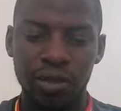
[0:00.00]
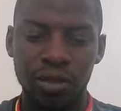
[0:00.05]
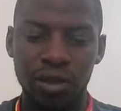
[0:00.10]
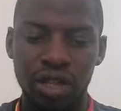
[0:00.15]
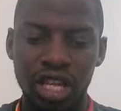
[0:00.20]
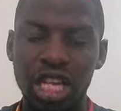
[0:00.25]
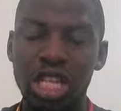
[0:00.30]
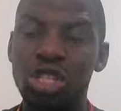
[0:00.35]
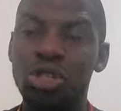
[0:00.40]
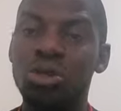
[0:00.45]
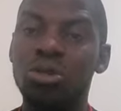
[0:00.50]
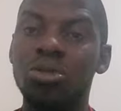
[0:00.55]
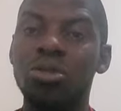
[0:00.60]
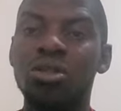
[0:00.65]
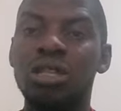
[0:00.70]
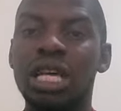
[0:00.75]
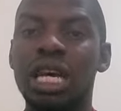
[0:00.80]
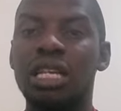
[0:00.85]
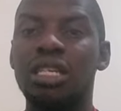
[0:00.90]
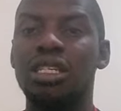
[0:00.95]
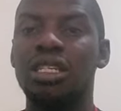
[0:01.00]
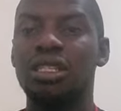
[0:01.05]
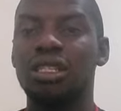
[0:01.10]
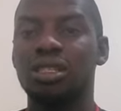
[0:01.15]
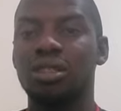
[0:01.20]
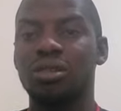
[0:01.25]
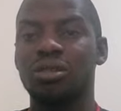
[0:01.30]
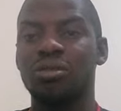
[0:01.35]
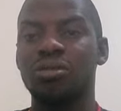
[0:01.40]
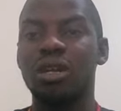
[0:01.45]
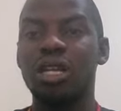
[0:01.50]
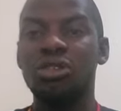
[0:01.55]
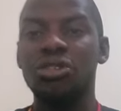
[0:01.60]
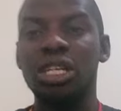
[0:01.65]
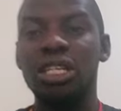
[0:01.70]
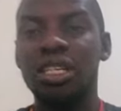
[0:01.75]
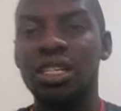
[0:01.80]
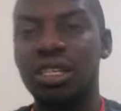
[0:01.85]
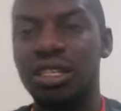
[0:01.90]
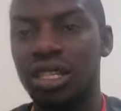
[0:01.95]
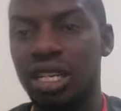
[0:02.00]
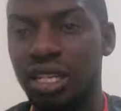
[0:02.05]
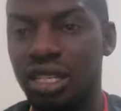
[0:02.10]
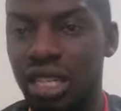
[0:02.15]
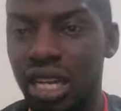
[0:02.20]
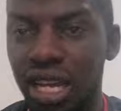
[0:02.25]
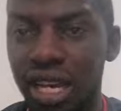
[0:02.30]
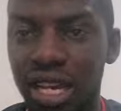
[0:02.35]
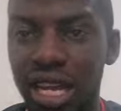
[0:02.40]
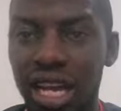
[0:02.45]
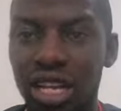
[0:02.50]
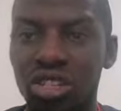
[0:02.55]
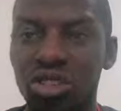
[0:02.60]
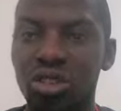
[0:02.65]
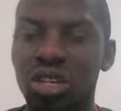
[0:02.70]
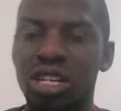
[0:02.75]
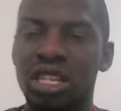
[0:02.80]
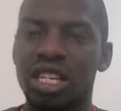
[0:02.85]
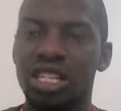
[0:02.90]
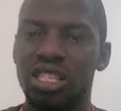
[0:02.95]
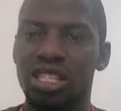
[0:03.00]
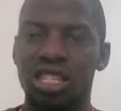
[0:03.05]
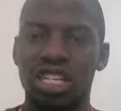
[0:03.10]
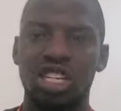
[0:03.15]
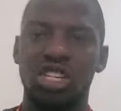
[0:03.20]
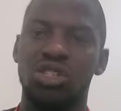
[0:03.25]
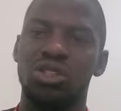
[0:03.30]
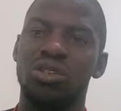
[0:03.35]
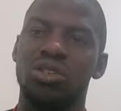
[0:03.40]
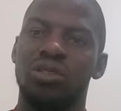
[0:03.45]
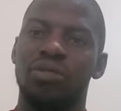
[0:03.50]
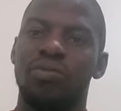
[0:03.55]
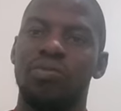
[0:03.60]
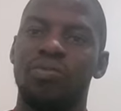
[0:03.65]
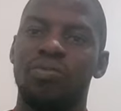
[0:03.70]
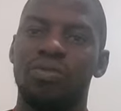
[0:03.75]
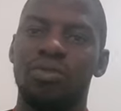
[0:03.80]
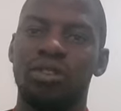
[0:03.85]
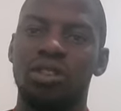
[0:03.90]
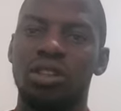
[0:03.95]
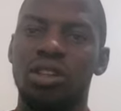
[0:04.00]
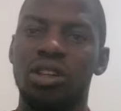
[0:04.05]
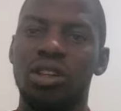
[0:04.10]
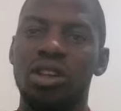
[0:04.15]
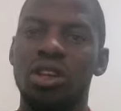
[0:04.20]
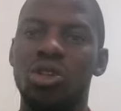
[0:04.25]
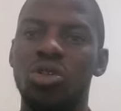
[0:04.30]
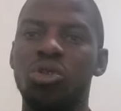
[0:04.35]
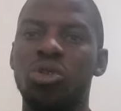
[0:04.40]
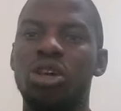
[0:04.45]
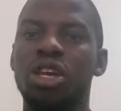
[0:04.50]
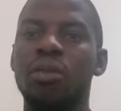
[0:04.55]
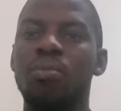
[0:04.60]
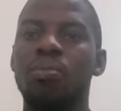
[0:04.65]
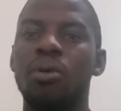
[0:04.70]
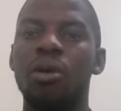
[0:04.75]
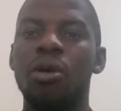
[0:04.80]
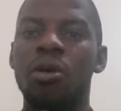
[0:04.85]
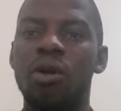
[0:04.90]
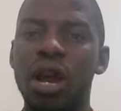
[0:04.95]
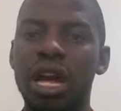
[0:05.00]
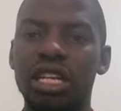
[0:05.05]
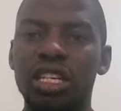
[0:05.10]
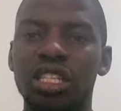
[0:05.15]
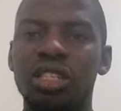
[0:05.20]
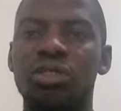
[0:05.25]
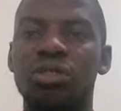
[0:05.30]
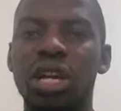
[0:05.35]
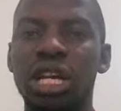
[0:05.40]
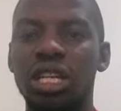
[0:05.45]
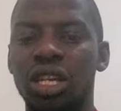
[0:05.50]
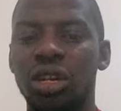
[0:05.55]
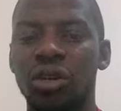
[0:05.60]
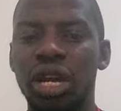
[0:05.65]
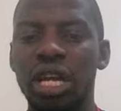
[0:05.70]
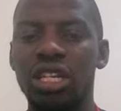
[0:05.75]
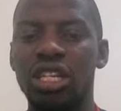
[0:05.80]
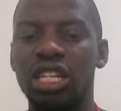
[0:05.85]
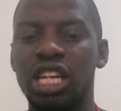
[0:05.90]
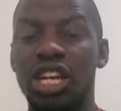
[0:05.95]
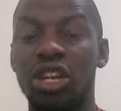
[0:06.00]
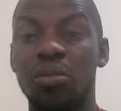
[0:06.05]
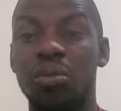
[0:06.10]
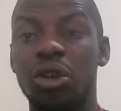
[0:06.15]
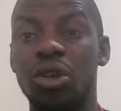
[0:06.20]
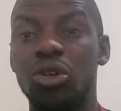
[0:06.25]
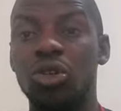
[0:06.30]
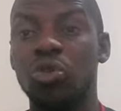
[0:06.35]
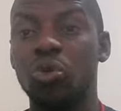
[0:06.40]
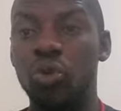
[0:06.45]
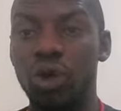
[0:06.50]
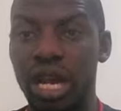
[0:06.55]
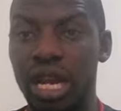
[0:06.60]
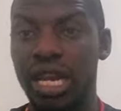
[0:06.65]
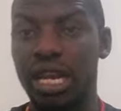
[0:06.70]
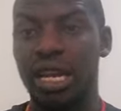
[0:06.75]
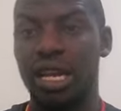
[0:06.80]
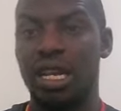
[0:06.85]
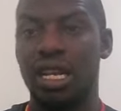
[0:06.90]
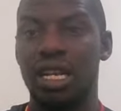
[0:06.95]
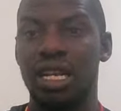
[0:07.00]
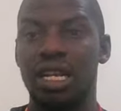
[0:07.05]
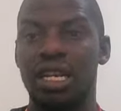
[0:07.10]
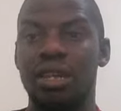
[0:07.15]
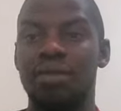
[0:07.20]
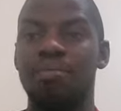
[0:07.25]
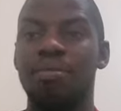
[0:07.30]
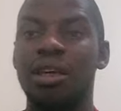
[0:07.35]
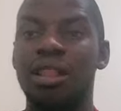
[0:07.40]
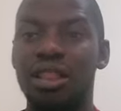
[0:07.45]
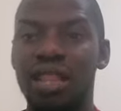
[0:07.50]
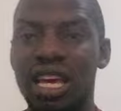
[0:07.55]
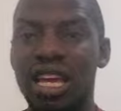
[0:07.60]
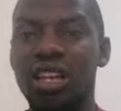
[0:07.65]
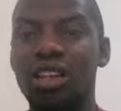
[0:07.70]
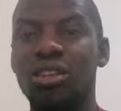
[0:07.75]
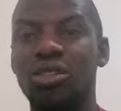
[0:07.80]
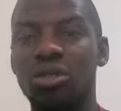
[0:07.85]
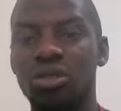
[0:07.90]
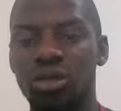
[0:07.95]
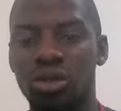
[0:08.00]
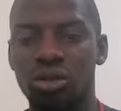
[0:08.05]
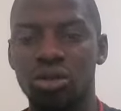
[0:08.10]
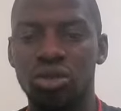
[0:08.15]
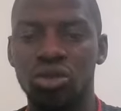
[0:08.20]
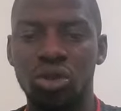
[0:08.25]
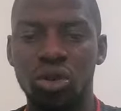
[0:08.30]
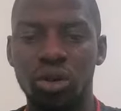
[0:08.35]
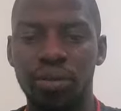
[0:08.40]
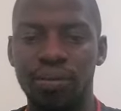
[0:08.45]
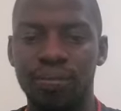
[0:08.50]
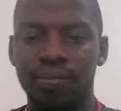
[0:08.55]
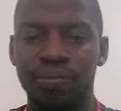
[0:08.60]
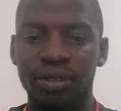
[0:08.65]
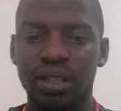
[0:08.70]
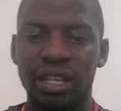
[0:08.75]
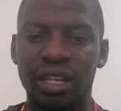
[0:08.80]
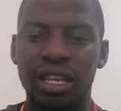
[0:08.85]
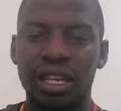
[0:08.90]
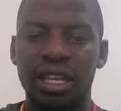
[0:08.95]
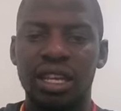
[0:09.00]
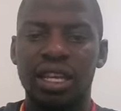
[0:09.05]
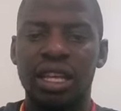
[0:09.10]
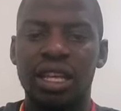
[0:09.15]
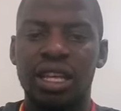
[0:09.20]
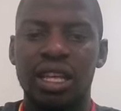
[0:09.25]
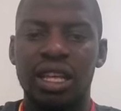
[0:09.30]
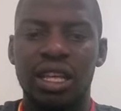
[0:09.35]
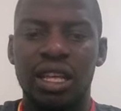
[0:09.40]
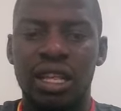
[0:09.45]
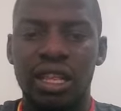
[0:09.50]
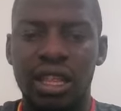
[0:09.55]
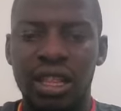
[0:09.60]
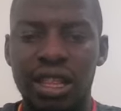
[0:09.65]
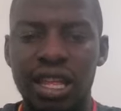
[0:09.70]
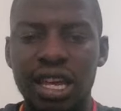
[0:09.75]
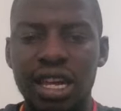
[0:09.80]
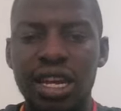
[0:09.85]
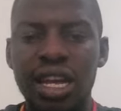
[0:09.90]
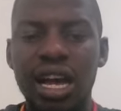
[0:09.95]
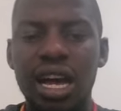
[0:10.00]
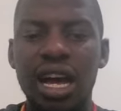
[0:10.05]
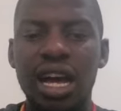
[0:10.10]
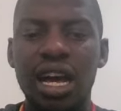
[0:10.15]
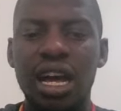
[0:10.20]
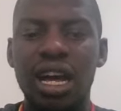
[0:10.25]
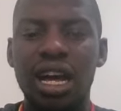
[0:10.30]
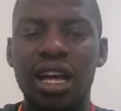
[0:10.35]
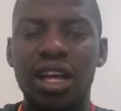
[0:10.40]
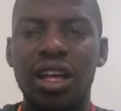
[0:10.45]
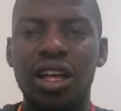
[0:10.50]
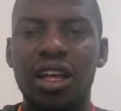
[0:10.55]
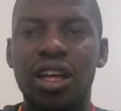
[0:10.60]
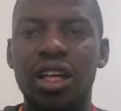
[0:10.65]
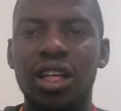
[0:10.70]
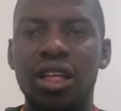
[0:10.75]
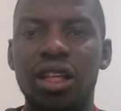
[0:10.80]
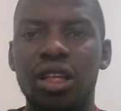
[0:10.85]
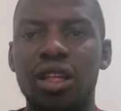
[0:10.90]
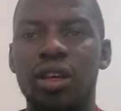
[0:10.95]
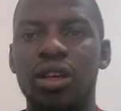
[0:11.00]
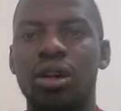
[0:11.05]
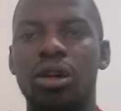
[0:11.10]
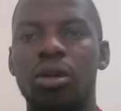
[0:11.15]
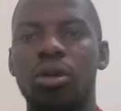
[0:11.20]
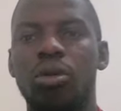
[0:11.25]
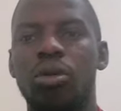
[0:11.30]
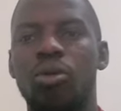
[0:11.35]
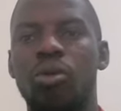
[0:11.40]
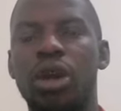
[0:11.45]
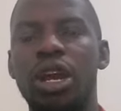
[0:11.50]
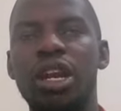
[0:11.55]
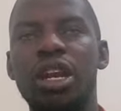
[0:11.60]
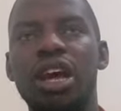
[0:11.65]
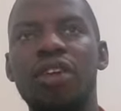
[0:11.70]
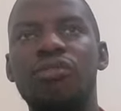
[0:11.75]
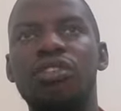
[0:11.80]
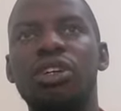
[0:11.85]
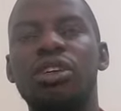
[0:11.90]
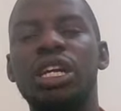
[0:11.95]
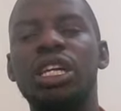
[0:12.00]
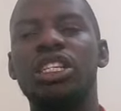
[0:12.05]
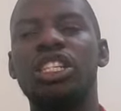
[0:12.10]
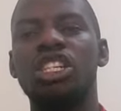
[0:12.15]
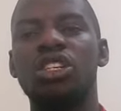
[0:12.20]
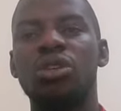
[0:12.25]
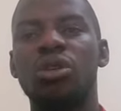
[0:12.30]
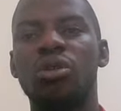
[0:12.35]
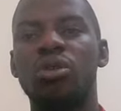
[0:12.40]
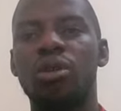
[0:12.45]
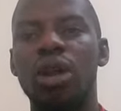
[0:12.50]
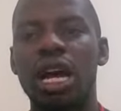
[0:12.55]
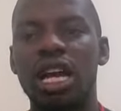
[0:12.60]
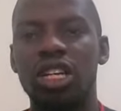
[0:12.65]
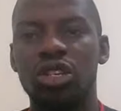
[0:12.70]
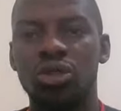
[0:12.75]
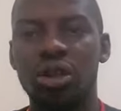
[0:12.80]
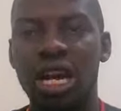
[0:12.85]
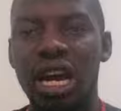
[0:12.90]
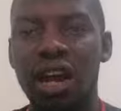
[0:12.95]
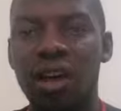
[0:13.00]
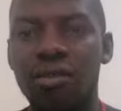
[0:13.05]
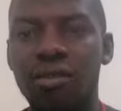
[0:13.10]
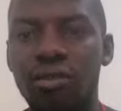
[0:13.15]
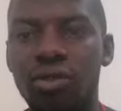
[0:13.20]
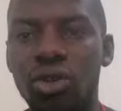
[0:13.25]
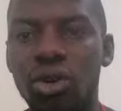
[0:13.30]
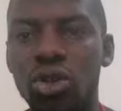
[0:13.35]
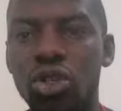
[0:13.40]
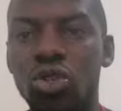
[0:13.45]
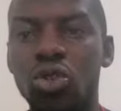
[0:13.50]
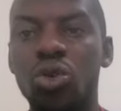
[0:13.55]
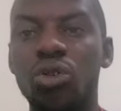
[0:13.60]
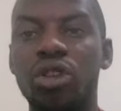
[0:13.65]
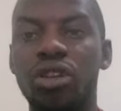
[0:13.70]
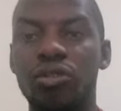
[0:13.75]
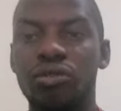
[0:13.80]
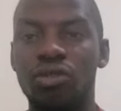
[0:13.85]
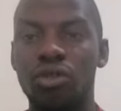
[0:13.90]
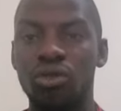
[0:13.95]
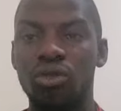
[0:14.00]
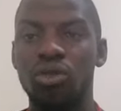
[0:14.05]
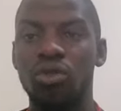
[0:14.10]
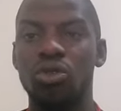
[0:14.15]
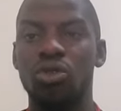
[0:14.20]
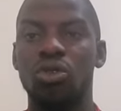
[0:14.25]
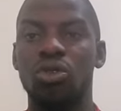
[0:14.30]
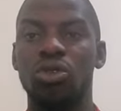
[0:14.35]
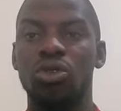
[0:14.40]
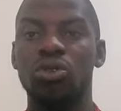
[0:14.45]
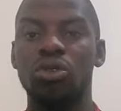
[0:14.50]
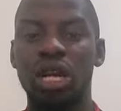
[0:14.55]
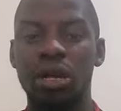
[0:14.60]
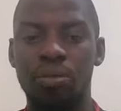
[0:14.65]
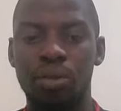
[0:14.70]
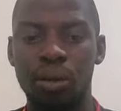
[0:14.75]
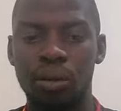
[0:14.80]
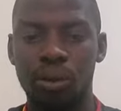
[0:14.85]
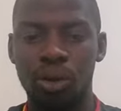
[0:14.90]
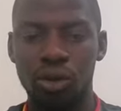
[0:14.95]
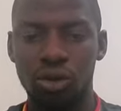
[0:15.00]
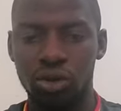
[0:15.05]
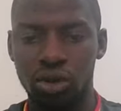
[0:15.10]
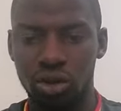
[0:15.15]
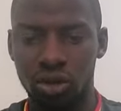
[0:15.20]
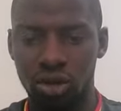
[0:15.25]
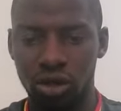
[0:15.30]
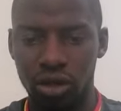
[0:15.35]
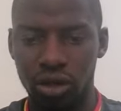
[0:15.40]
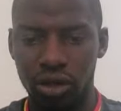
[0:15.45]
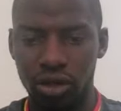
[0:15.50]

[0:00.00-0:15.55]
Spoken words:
Then you should know that grant writing is a journey and it's not a destination. You keep on writing, and you may not win, but then don't lose hope. Then when after writing your grant, we have those who review those grant proposals.